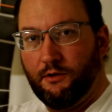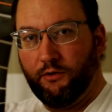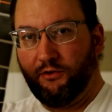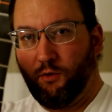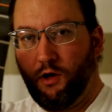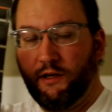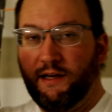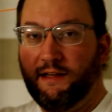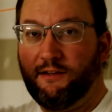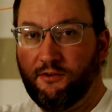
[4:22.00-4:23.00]
So all you
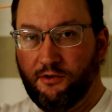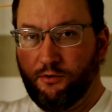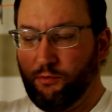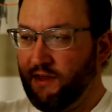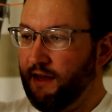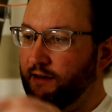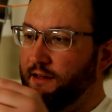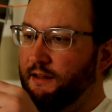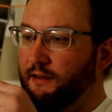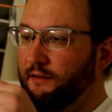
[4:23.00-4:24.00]
need to do then
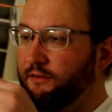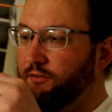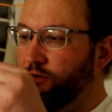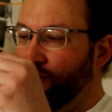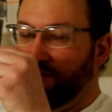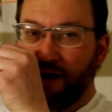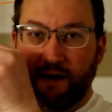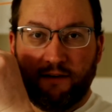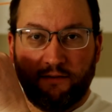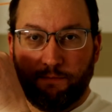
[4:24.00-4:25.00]
is to
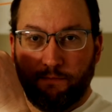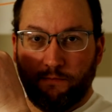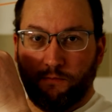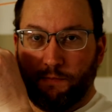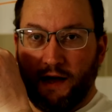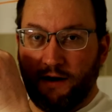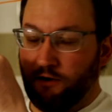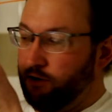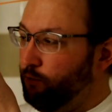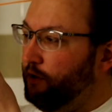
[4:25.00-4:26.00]
find a spot
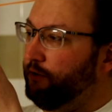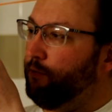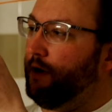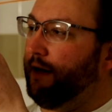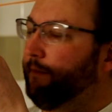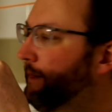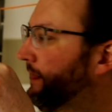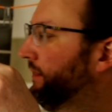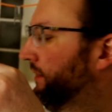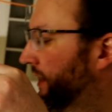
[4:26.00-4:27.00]
on your 120
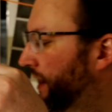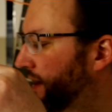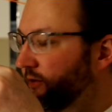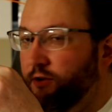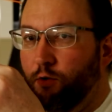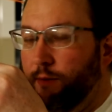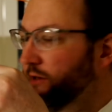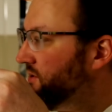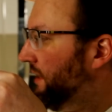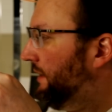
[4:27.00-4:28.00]
that has no
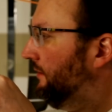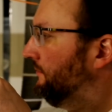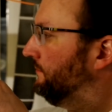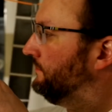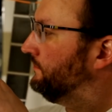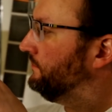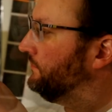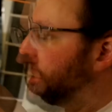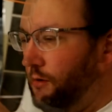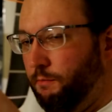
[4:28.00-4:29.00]
image data,
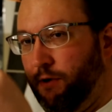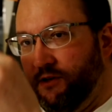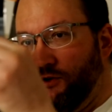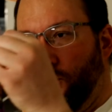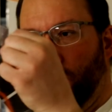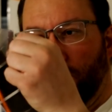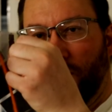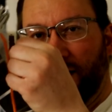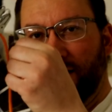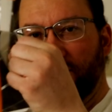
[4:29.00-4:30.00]
punch a hole
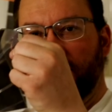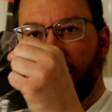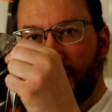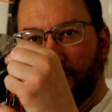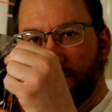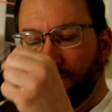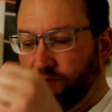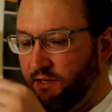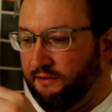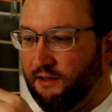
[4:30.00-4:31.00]
on each side,
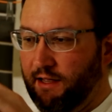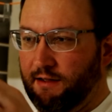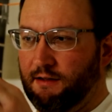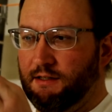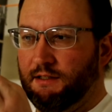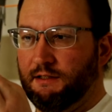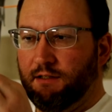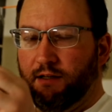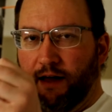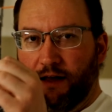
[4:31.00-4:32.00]
just like
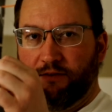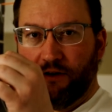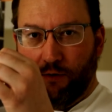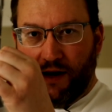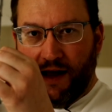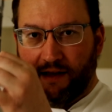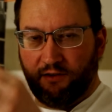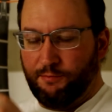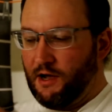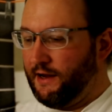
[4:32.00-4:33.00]
as though it had
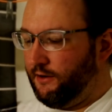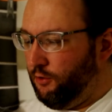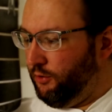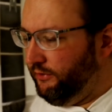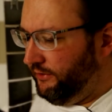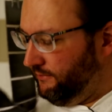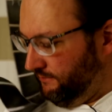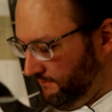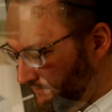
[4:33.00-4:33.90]
sprocket holes.